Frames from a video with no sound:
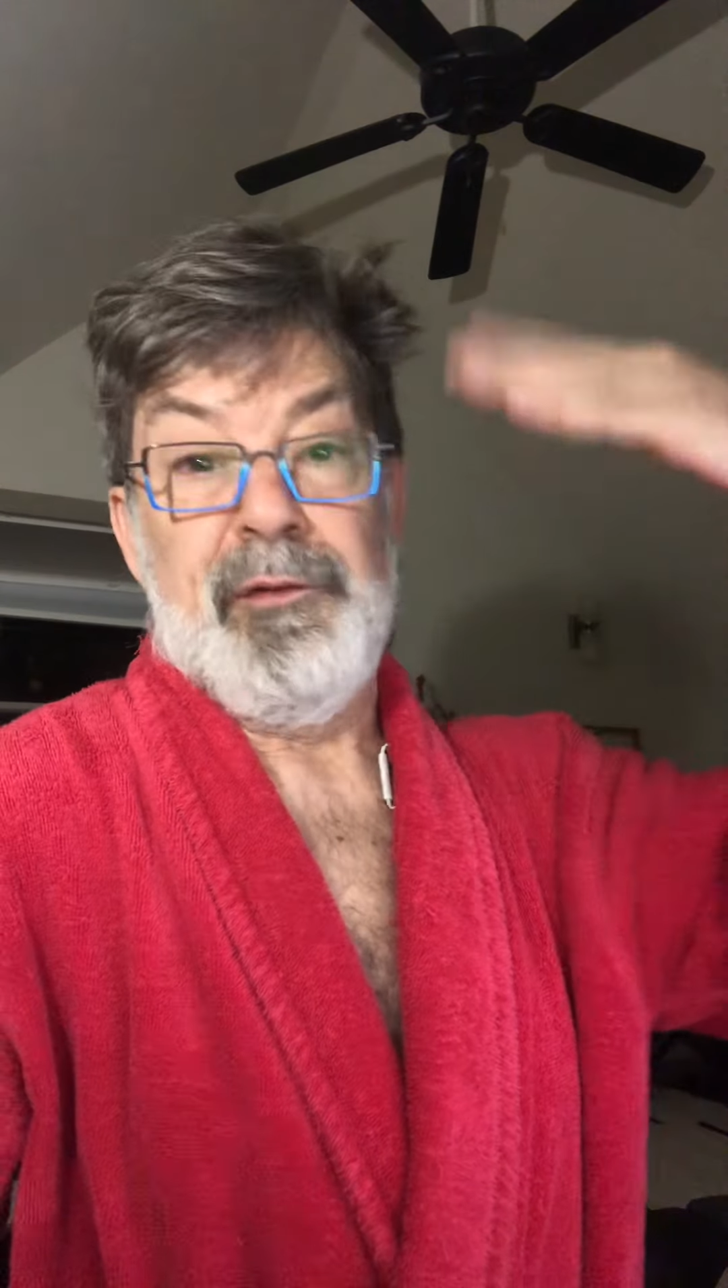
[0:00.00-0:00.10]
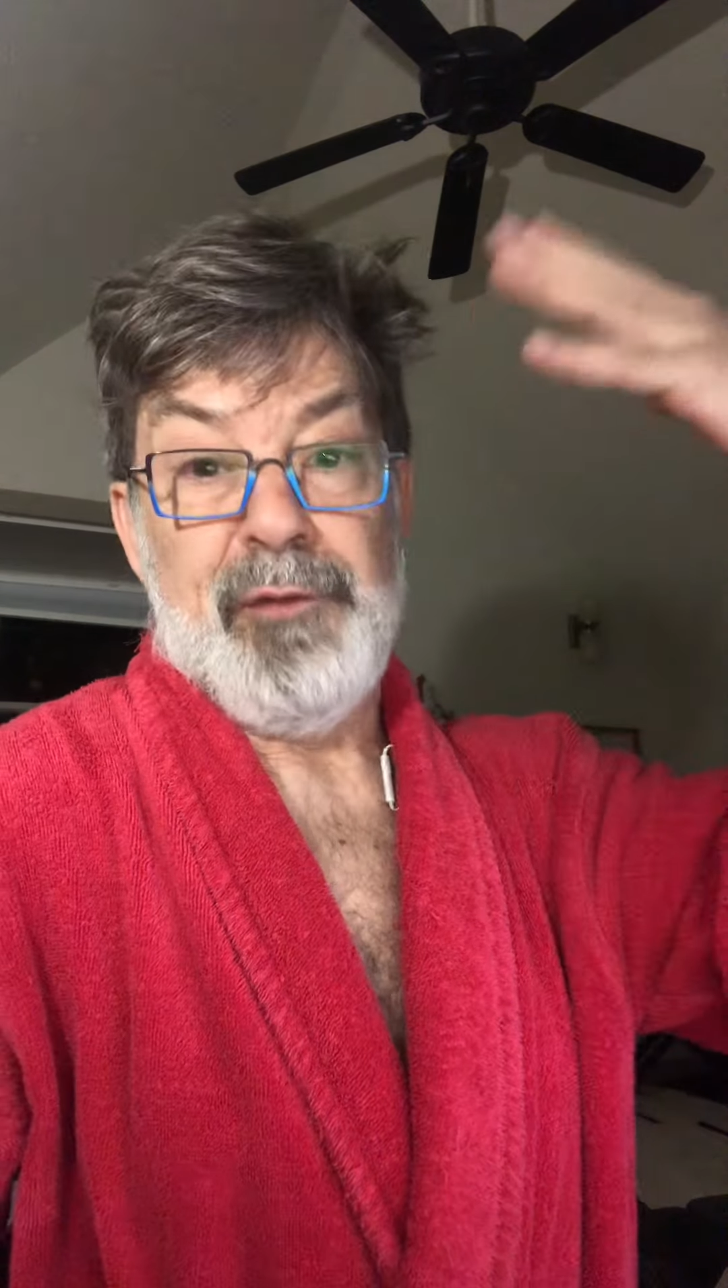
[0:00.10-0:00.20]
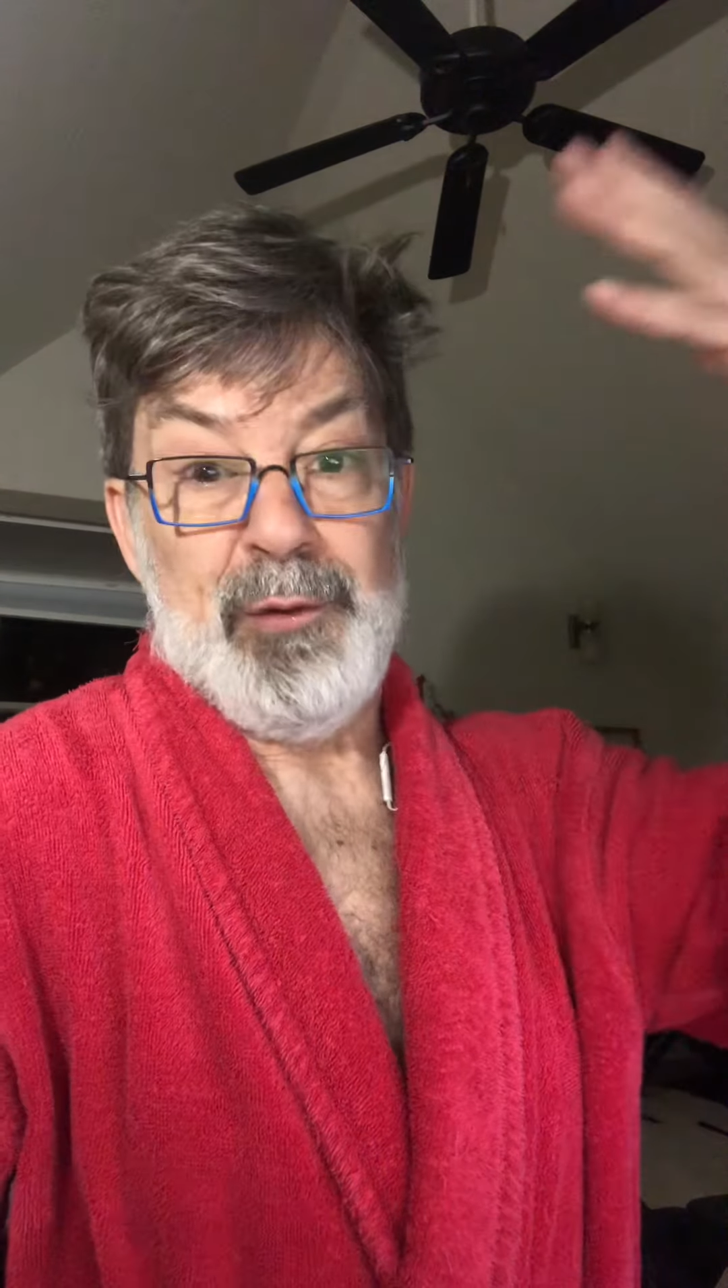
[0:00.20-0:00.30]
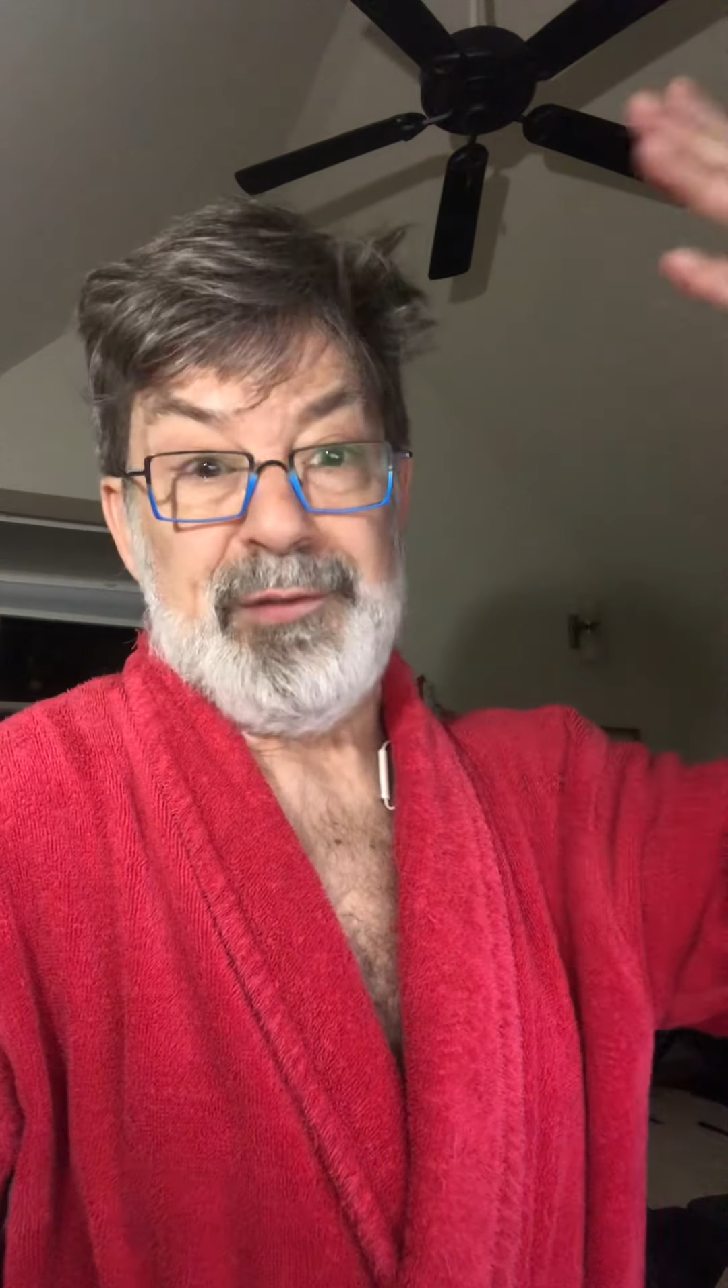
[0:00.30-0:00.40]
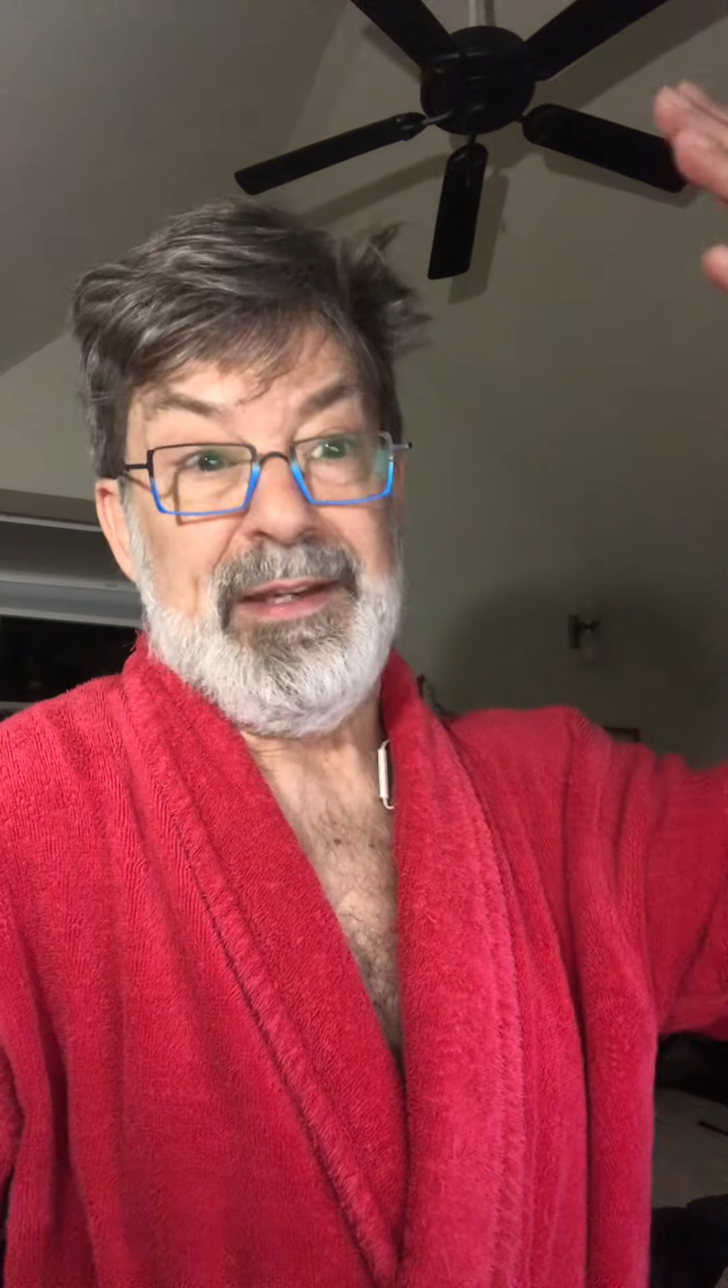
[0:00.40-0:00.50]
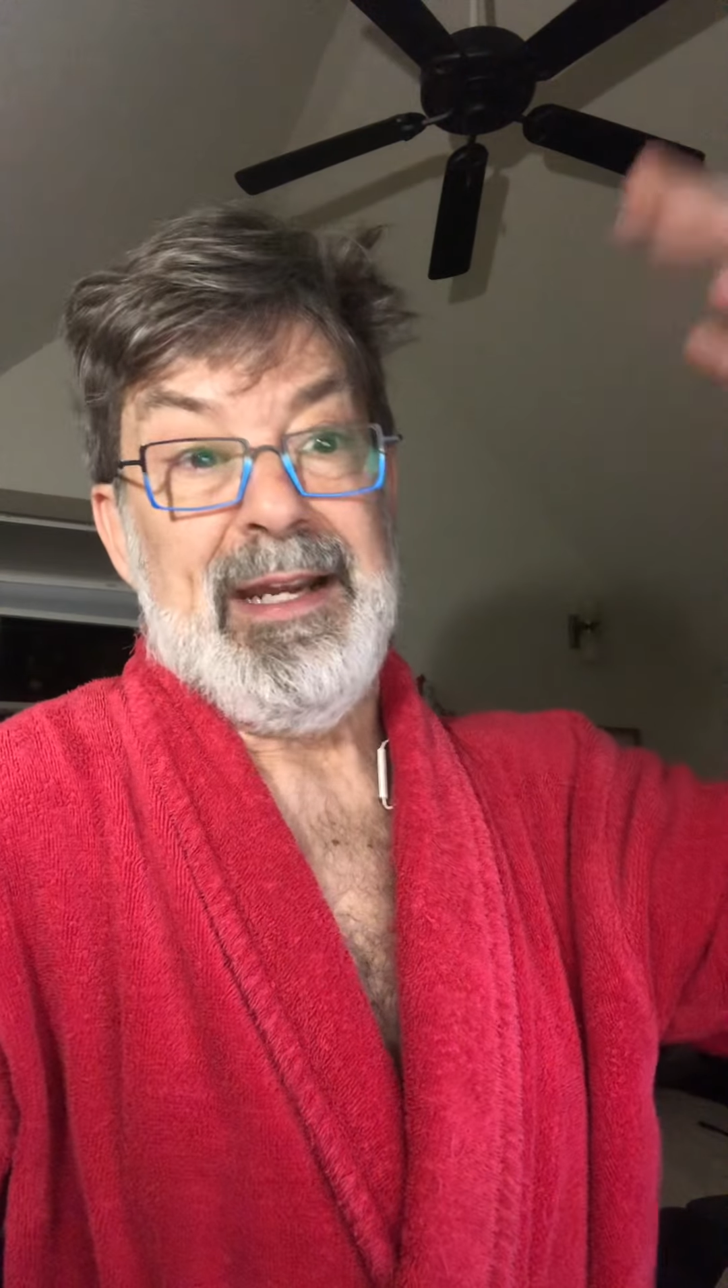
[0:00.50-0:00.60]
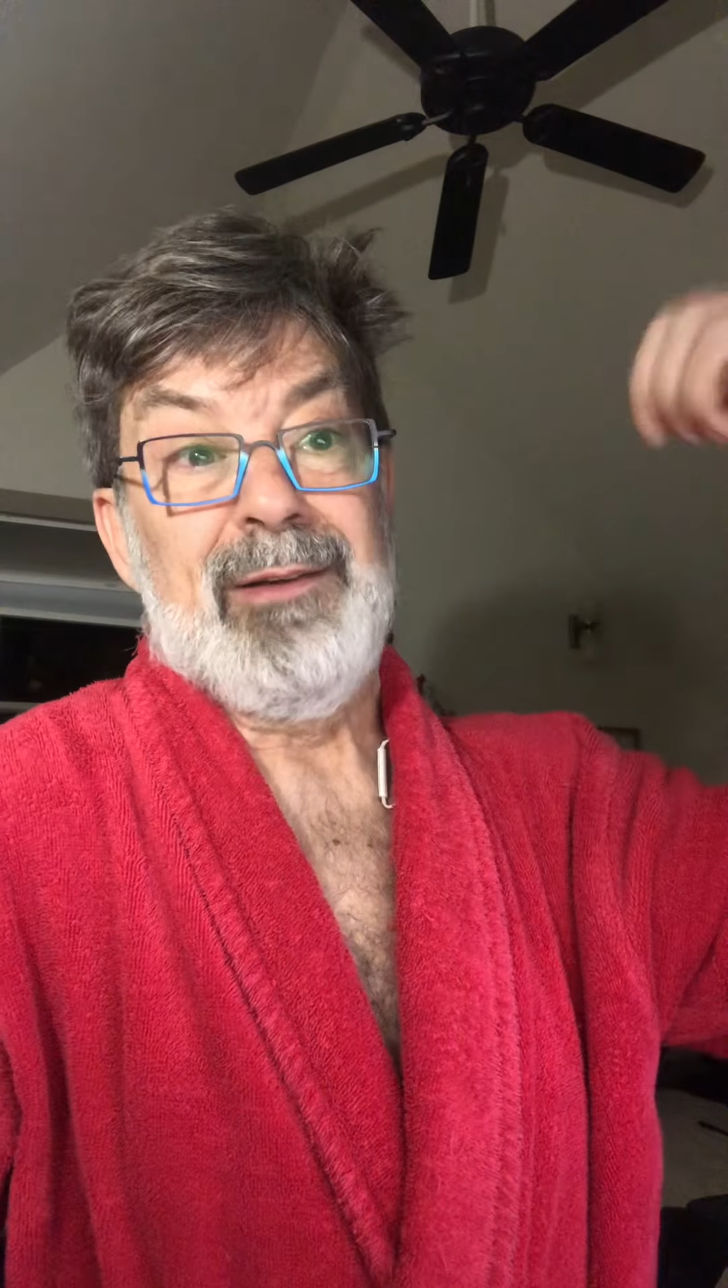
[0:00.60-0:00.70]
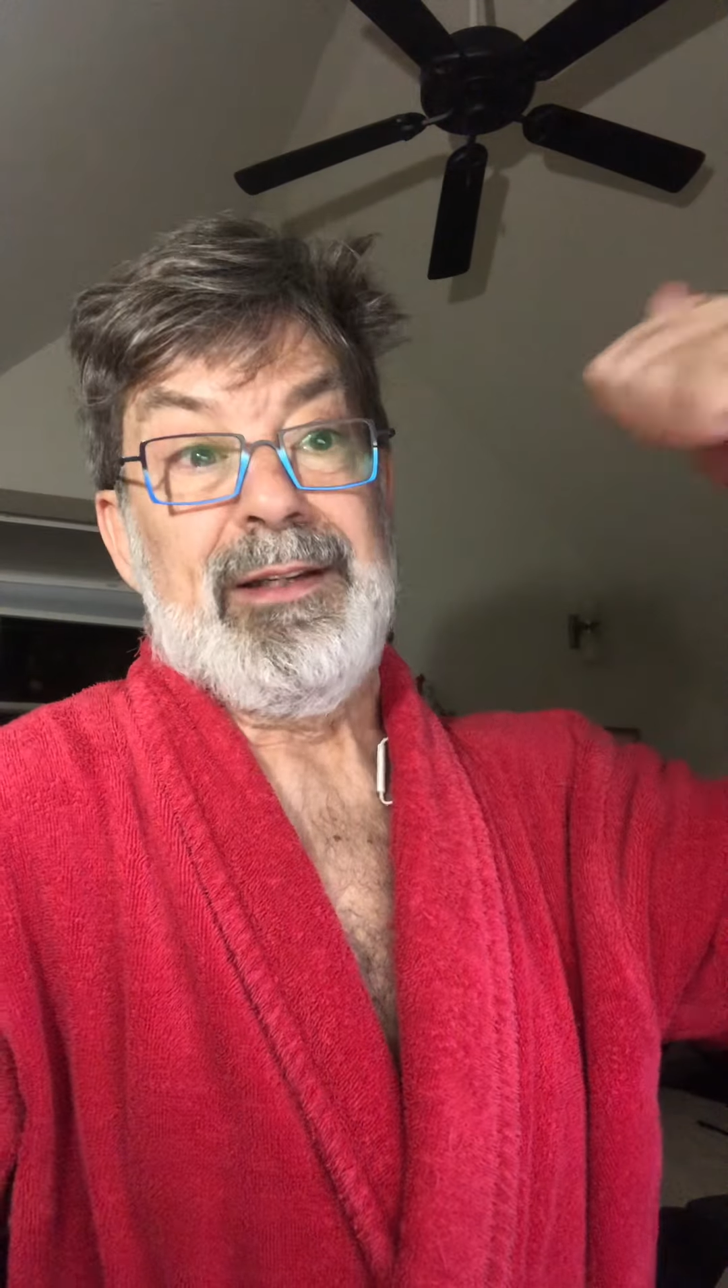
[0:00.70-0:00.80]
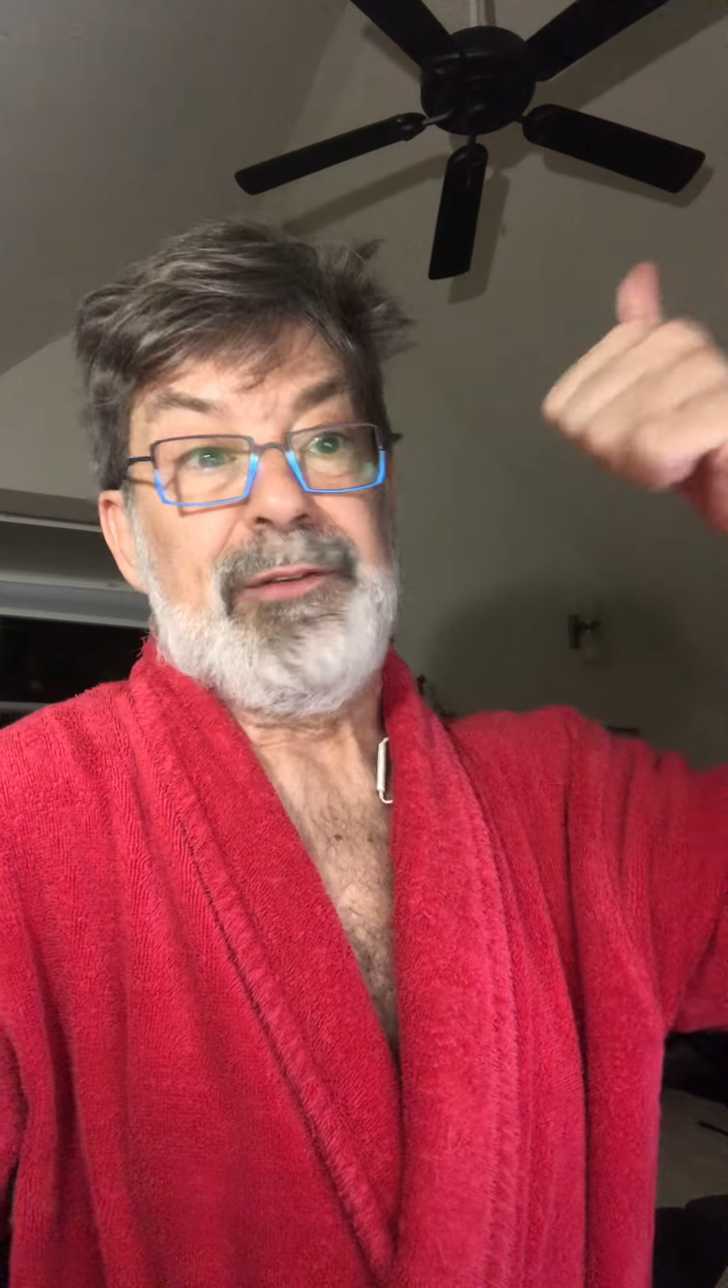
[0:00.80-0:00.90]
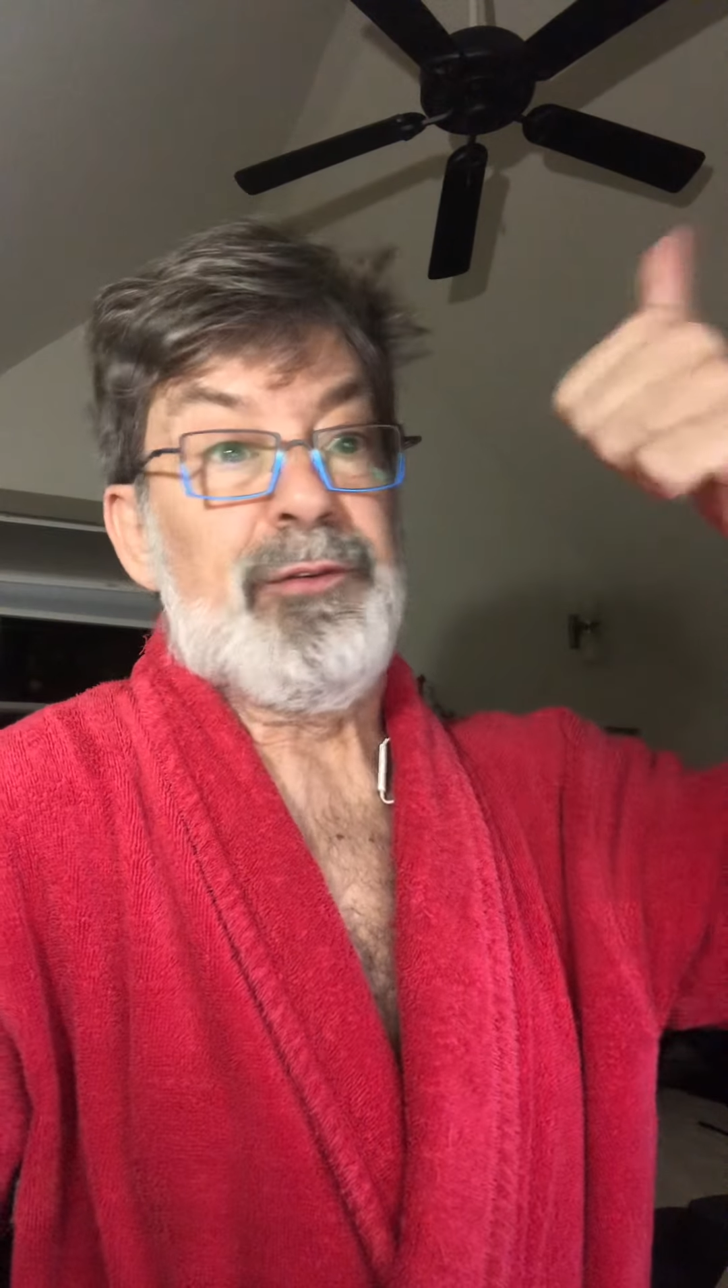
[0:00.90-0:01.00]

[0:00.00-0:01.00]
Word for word: folks in Aries,